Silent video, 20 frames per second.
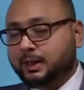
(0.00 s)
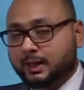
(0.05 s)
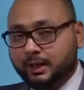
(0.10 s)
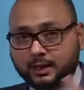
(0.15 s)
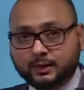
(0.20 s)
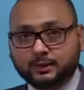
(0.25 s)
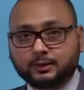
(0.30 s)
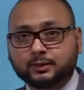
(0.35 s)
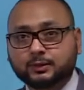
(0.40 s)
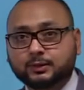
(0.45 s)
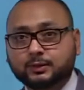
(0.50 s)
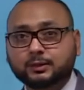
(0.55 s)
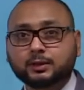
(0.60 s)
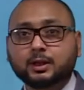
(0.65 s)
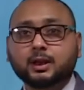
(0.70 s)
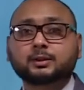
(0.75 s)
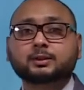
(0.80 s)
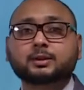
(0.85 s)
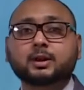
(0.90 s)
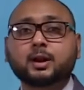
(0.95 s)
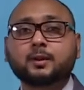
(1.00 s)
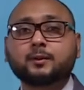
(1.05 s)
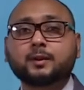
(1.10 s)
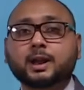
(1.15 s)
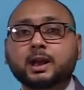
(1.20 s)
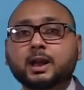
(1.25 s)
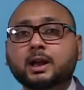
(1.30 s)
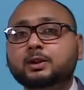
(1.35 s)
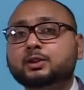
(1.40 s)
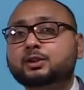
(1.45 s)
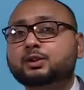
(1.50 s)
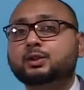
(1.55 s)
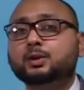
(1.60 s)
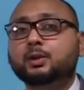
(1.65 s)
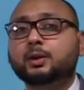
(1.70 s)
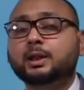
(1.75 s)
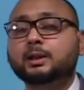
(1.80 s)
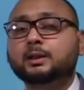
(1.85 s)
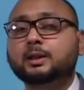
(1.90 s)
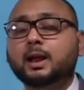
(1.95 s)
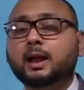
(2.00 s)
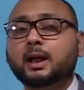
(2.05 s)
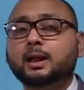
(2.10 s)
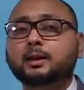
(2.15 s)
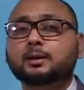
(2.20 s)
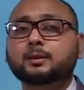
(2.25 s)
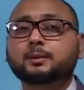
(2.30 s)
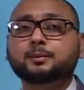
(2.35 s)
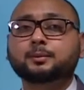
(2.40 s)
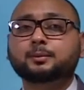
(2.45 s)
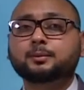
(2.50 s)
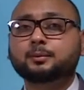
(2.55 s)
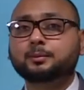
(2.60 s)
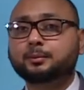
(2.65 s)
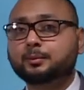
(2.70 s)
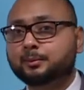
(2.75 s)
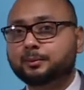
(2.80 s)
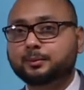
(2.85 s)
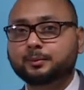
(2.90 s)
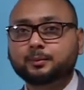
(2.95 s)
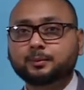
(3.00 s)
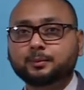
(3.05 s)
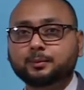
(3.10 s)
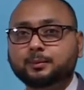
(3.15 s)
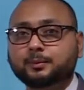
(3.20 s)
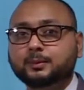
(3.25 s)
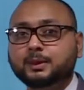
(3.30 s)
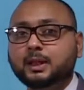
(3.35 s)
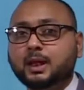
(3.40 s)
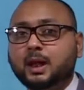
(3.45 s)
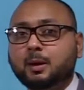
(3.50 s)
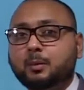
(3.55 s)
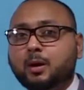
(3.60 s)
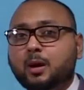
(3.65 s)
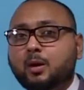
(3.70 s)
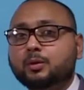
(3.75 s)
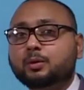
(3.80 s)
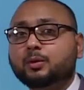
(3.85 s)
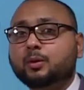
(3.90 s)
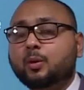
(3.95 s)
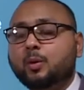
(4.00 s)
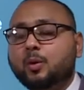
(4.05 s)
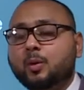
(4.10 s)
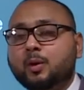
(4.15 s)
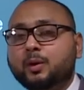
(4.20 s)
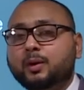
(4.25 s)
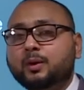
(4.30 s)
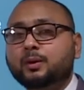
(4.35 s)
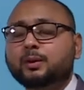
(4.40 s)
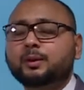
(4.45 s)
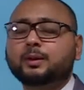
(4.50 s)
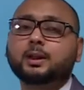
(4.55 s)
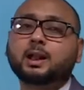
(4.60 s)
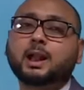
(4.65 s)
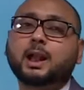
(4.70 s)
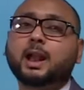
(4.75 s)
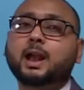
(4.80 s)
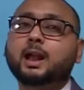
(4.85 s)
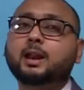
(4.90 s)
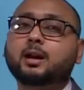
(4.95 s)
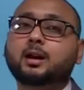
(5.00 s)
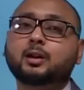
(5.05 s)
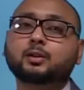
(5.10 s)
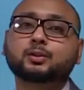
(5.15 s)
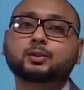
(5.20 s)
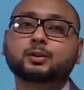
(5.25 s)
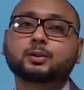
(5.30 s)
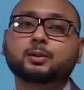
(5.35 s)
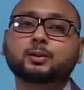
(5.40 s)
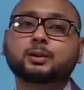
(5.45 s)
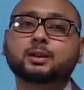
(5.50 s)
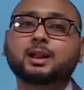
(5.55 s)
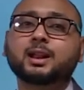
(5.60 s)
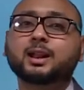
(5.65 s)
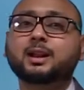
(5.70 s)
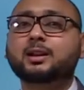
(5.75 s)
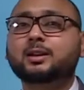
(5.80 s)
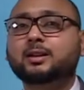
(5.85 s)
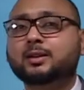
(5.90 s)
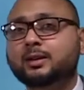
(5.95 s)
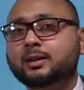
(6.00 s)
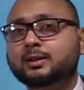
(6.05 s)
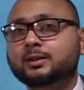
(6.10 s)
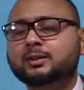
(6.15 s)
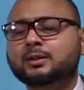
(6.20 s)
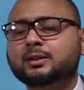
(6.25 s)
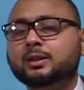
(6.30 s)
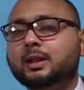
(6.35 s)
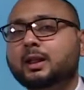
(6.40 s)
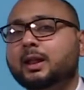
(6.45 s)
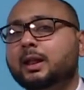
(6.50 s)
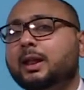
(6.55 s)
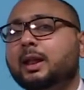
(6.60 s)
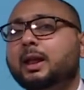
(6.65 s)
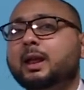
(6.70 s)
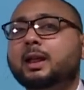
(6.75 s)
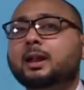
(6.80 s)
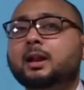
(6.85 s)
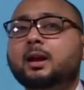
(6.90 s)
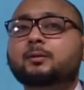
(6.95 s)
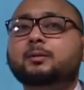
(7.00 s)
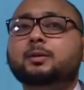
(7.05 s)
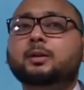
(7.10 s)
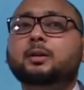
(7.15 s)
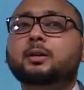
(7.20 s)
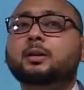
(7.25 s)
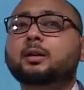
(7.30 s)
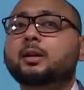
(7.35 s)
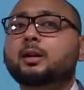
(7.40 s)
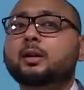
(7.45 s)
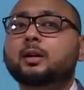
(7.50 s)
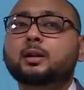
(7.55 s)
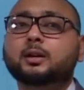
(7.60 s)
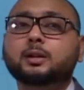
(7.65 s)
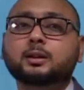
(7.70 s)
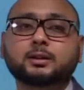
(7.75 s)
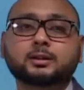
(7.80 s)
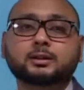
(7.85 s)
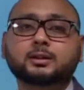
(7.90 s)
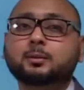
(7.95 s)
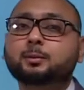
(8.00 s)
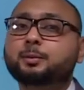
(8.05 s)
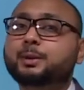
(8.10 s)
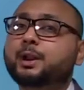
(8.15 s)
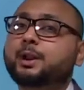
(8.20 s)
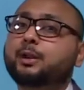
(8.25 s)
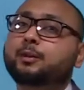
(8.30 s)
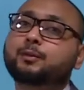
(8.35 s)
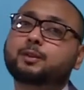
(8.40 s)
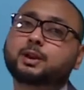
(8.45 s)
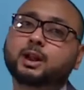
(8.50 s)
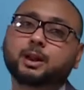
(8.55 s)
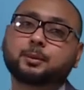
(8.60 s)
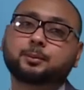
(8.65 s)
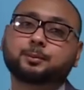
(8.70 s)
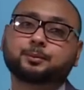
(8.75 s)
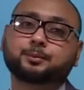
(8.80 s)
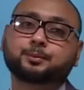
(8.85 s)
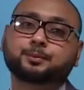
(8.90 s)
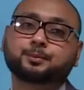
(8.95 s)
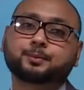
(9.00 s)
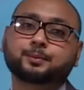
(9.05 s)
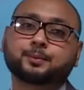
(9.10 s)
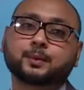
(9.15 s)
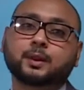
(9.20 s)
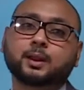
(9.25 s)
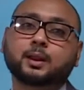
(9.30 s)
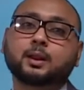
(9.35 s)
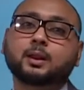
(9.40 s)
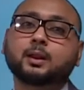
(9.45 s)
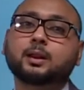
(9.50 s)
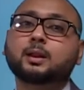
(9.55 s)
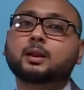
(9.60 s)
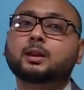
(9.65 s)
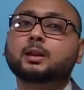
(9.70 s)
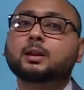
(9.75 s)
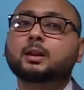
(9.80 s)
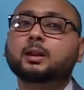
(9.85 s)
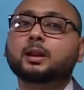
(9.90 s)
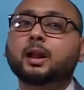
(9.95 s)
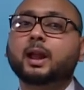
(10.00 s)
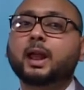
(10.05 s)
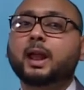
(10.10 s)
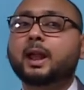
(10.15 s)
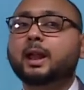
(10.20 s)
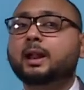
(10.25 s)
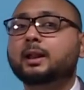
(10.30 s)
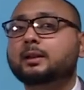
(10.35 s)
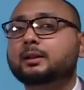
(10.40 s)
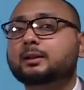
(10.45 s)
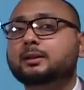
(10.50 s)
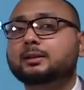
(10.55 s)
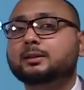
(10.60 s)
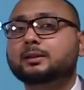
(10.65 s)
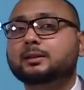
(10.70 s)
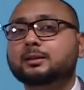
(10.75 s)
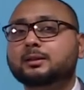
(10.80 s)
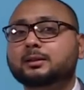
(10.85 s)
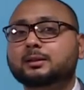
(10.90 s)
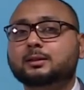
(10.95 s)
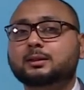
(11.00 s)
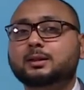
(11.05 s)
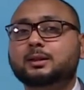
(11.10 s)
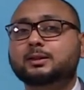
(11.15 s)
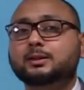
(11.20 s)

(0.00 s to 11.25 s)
is a certificate showing that the amount owed and also interest and after some period of time. And the